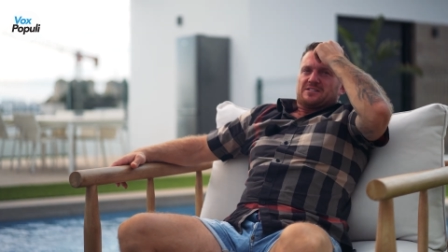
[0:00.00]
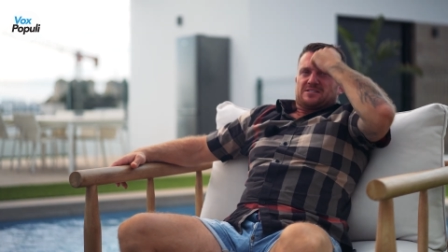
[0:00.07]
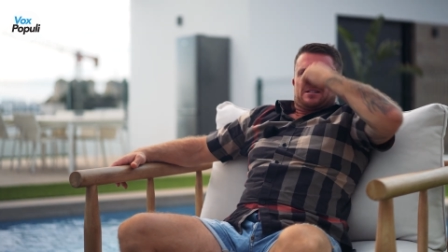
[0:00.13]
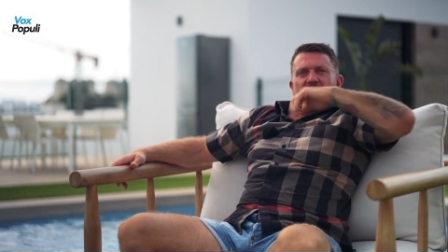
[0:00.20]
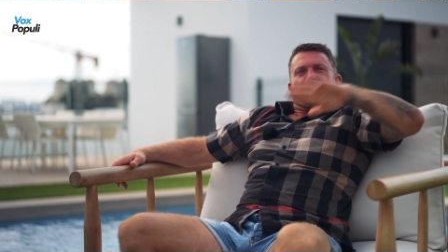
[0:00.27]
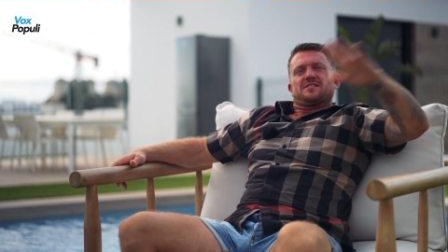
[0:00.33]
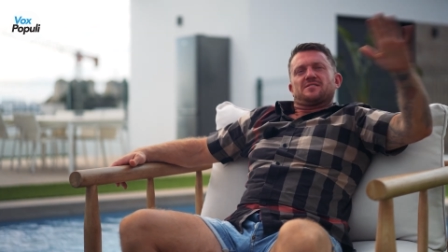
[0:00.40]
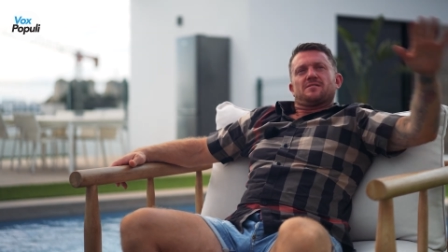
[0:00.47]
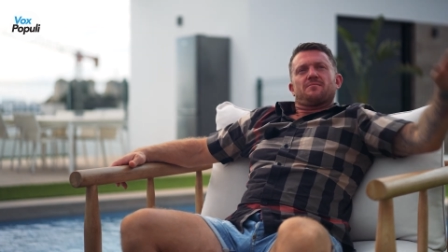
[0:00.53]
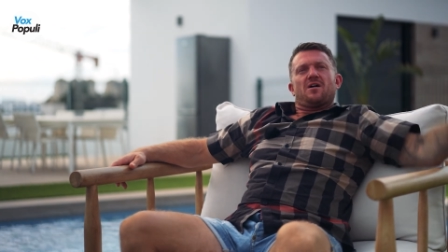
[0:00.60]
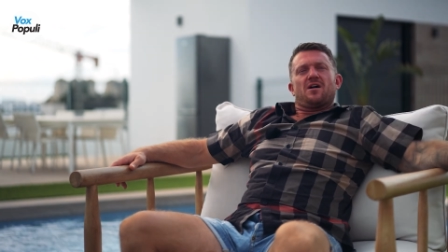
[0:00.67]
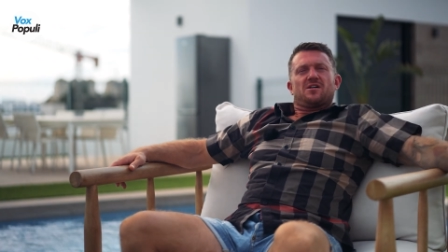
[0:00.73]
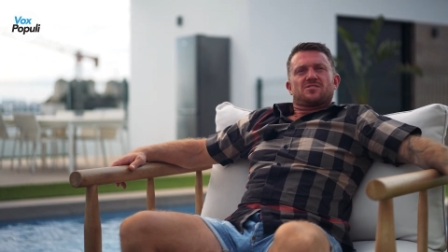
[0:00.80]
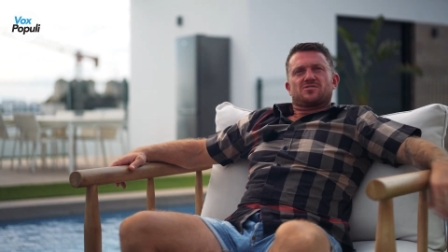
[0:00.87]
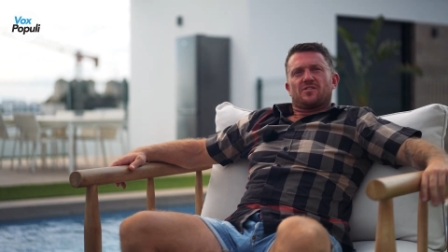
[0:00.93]
take the
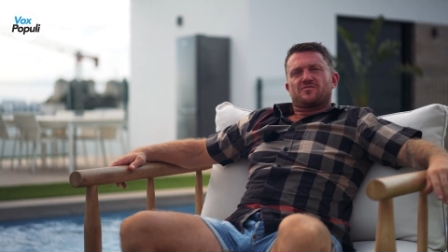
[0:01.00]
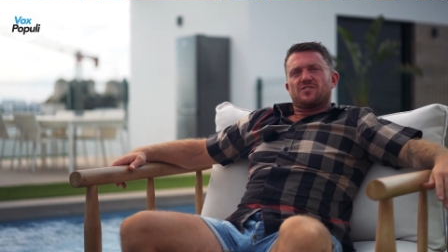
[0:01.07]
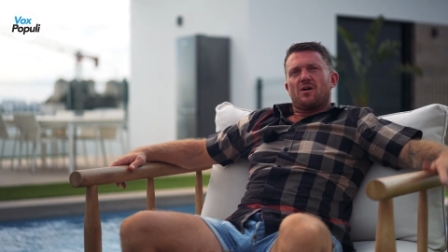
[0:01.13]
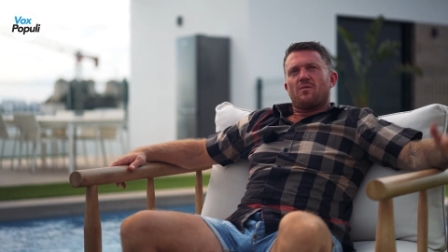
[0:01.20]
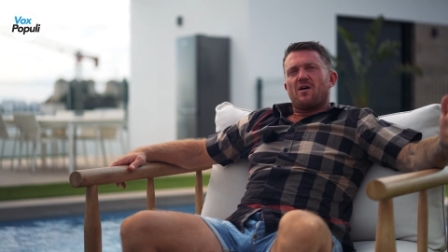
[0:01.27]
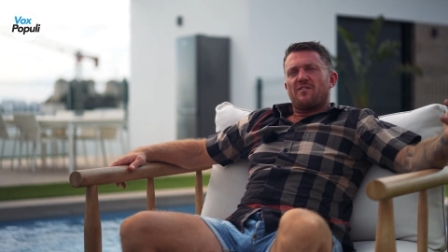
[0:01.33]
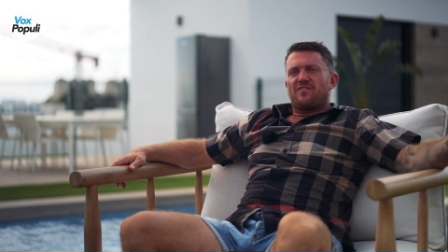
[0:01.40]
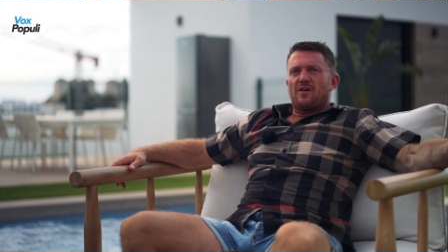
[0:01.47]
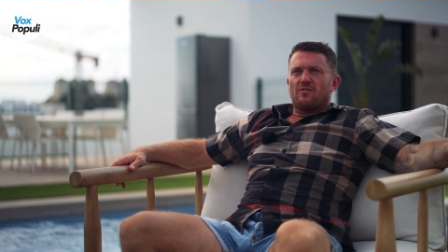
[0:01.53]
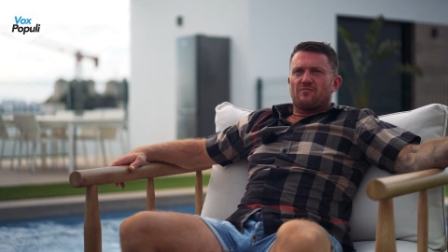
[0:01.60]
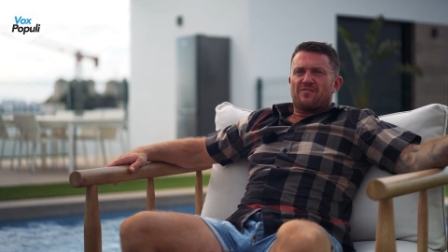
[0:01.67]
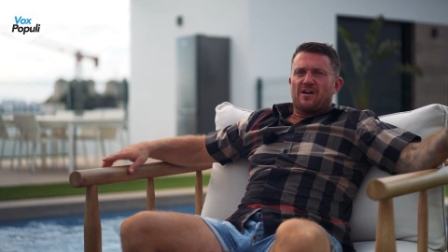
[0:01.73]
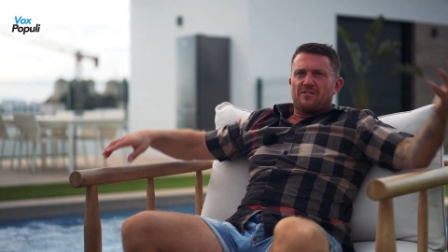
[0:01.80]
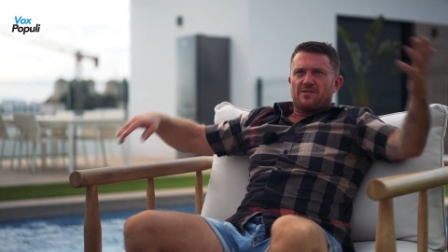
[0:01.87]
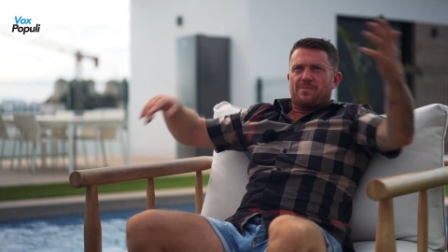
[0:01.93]
mask off. Do you know what I
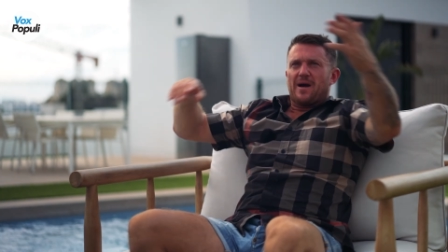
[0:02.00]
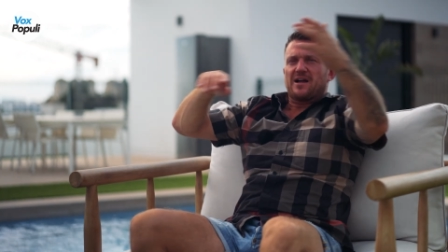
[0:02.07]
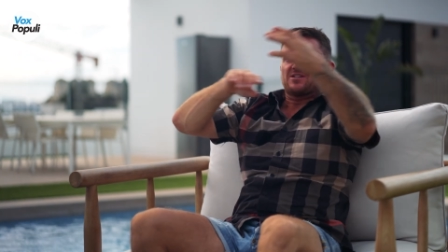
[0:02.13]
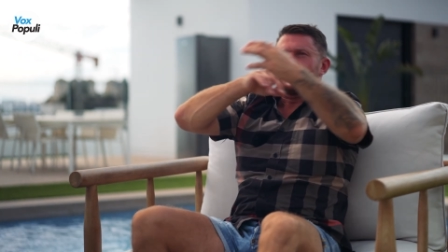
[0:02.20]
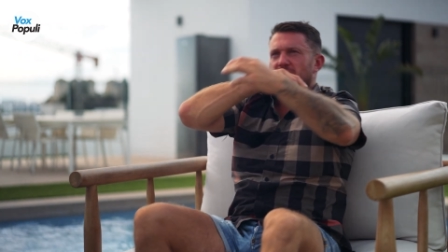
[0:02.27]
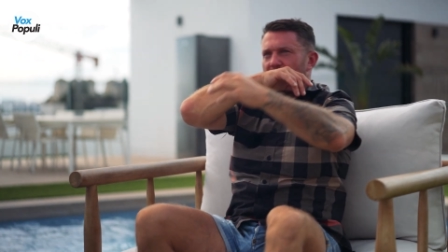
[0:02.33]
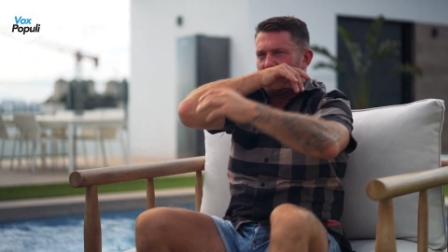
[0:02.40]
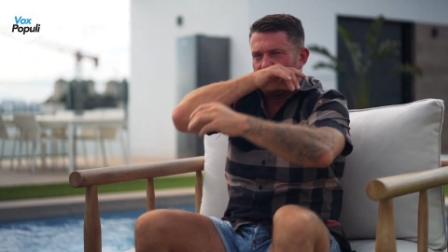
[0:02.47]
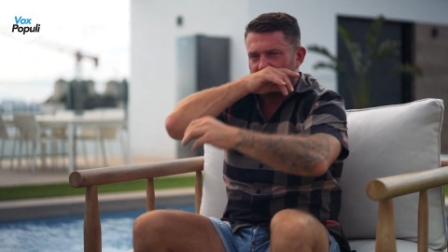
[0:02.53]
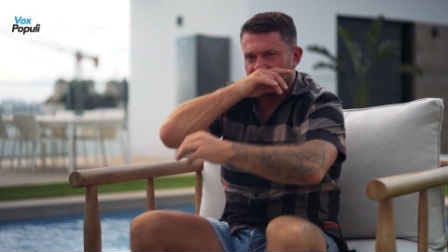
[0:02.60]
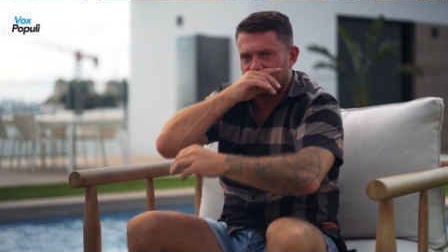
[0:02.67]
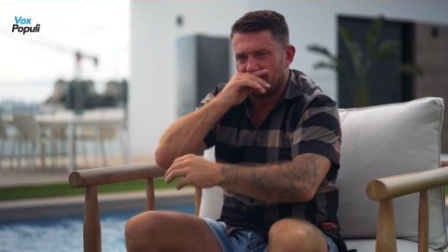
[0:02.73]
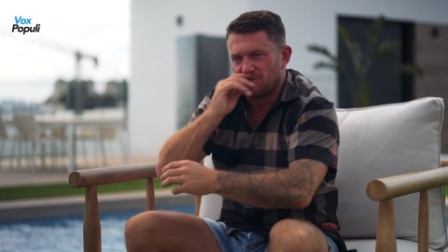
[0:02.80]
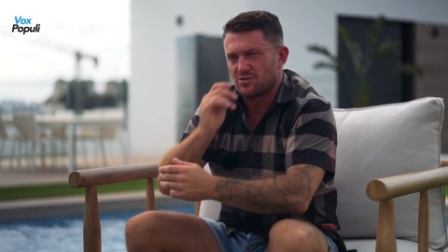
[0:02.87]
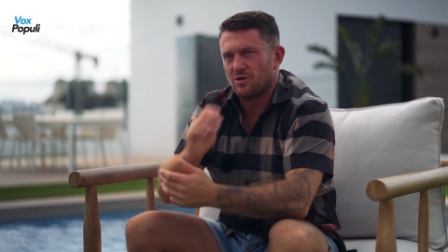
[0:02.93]
felt very passionately, I
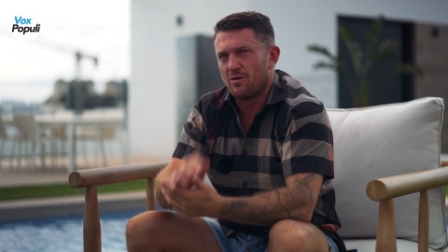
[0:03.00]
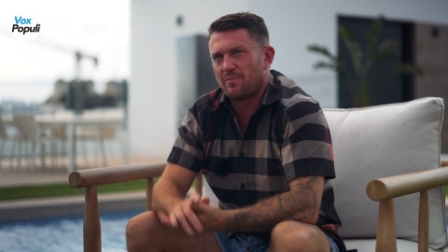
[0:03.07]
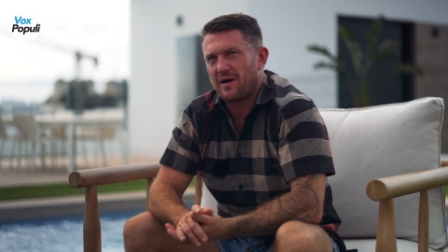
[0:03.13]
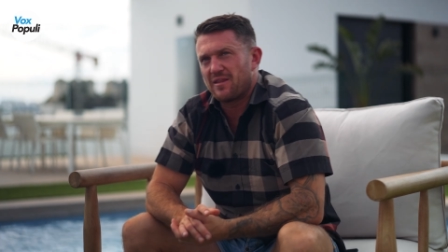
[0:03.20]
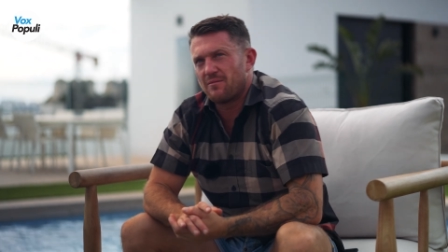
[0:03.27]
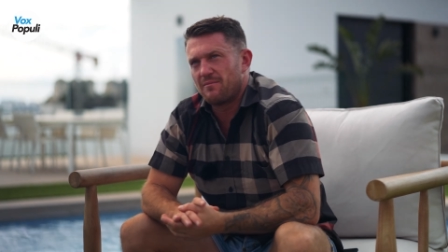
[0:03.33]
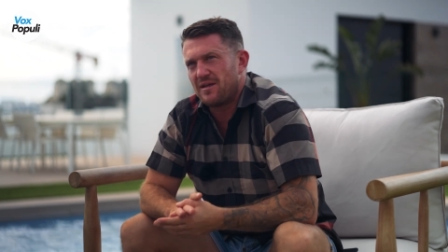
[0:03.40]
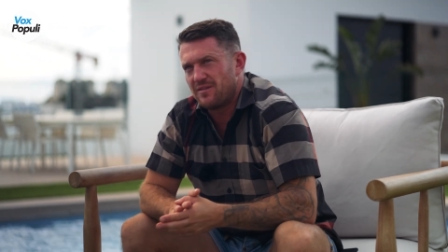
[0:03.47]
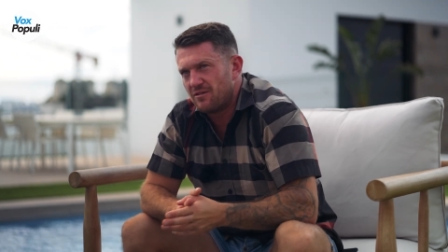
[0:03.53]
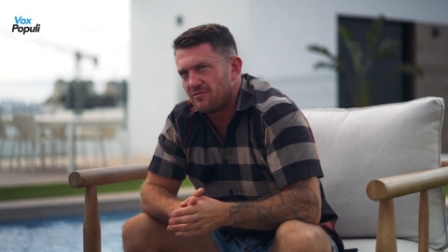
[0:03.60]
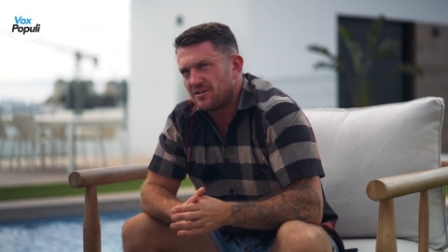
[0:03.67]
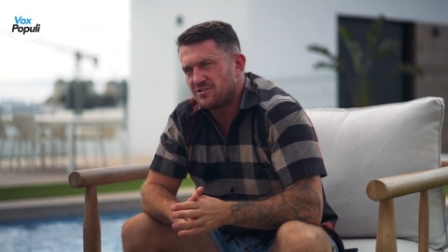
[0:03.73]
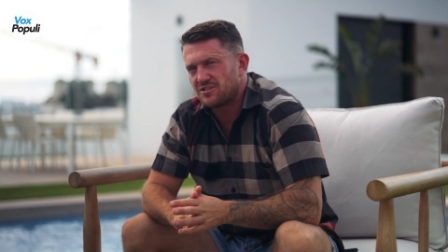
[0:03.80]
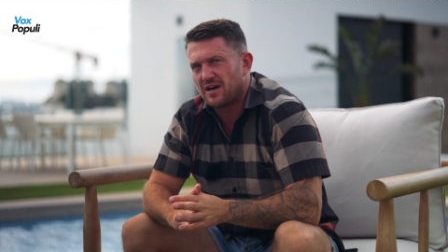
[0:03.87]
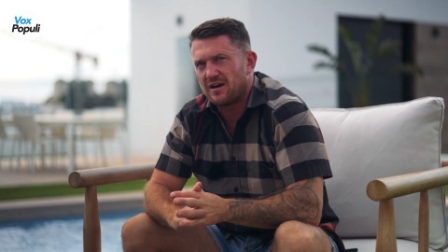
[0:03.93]
still do, about the men
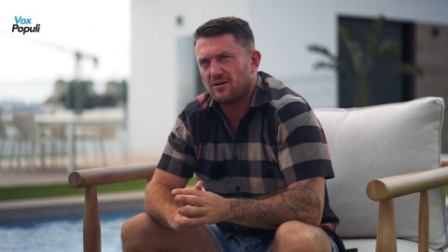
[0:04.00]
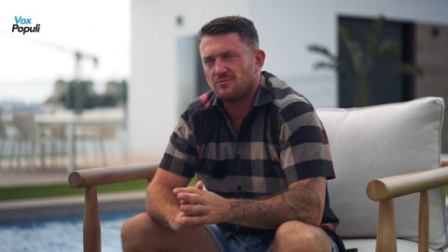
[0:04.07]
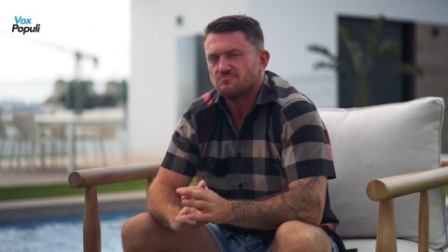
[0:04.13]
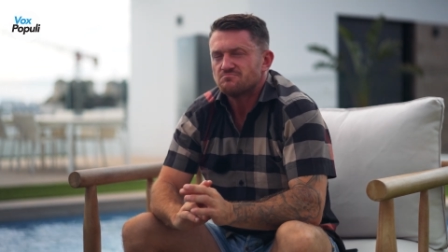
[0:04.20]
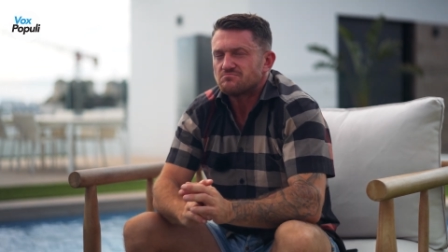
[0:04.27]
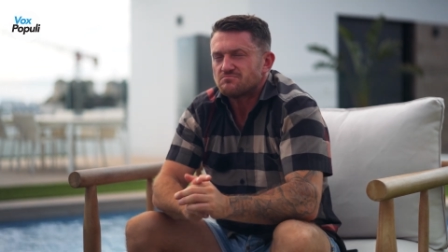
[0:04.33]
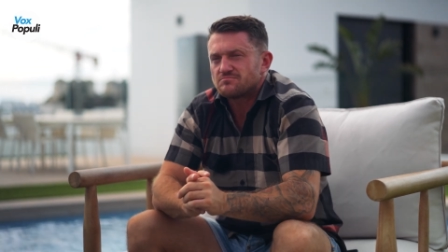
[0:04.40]
that were in jail